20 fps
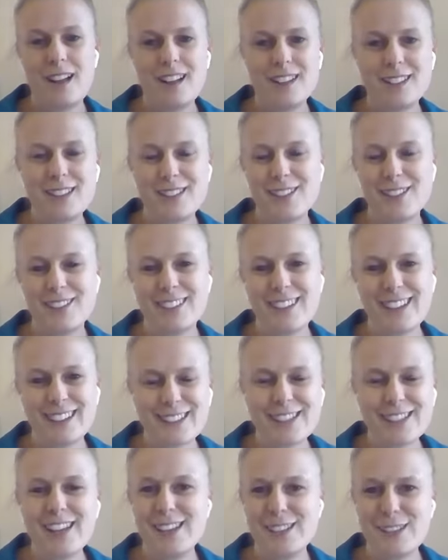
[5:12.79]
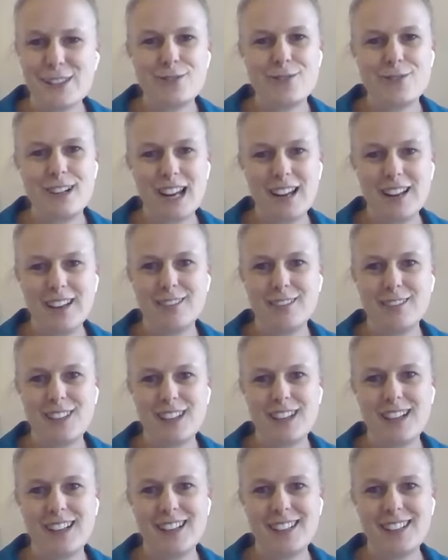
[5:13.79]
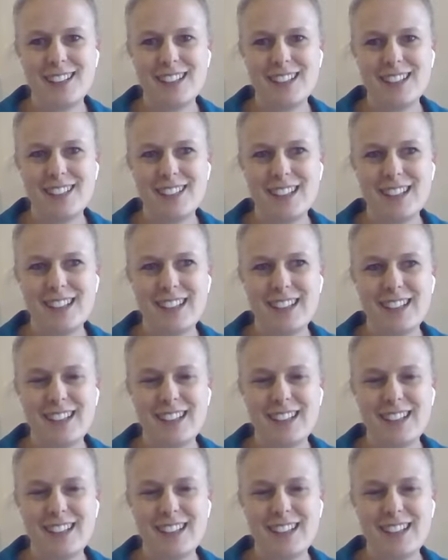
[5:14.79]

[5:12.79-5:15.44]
So it's really, really exciting.